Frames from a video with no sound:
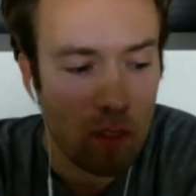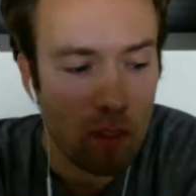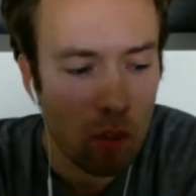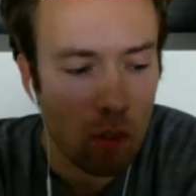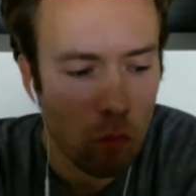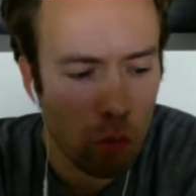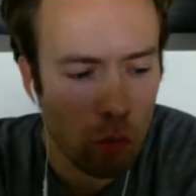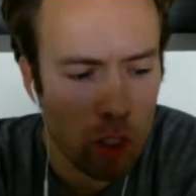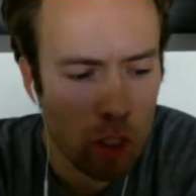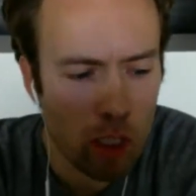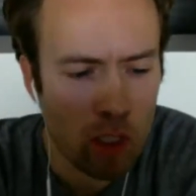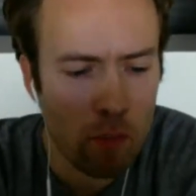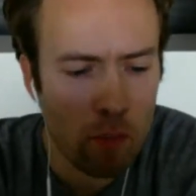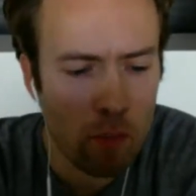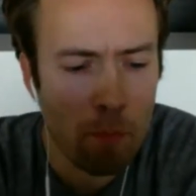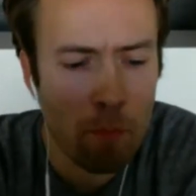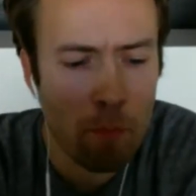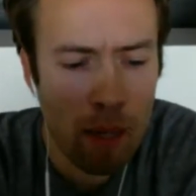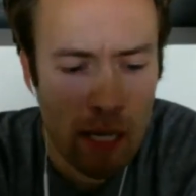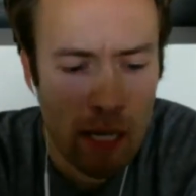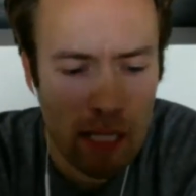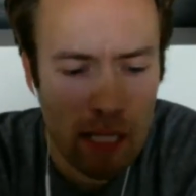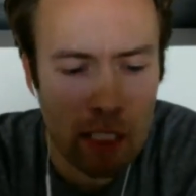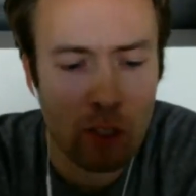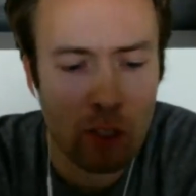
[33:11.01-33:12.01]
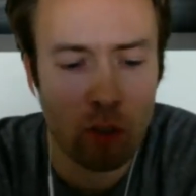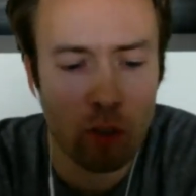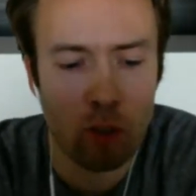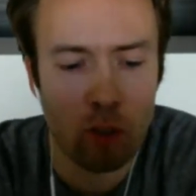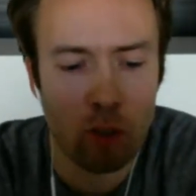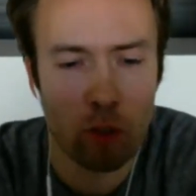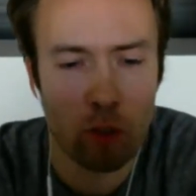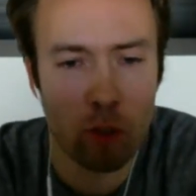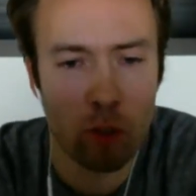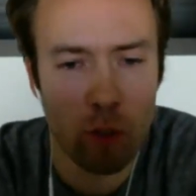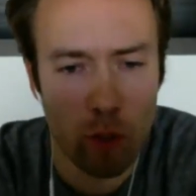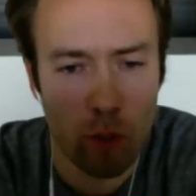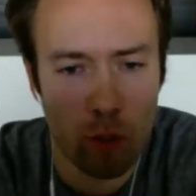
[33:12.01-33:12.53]
which is a
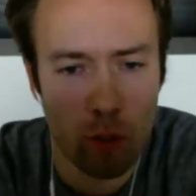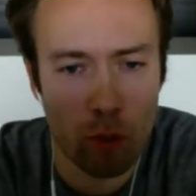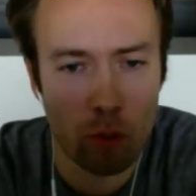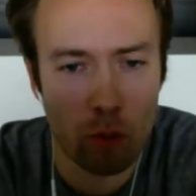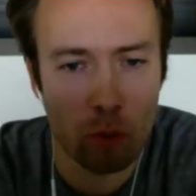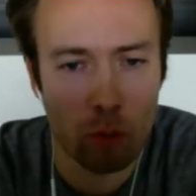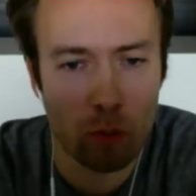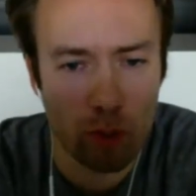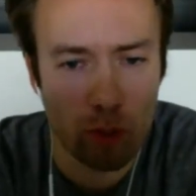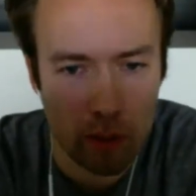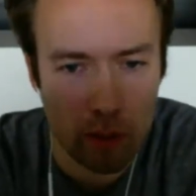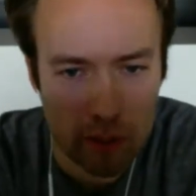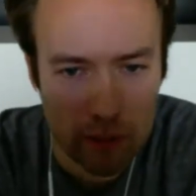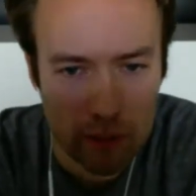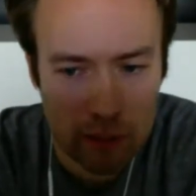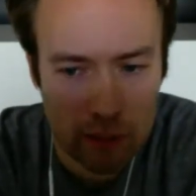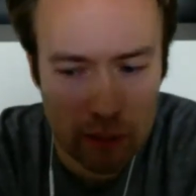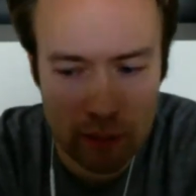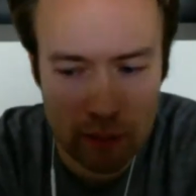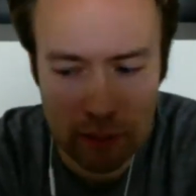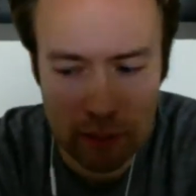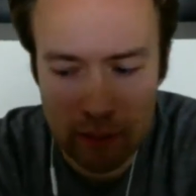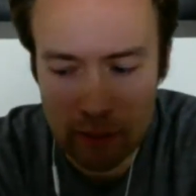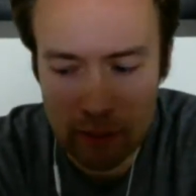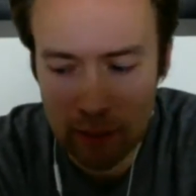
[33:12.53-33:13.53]
major new release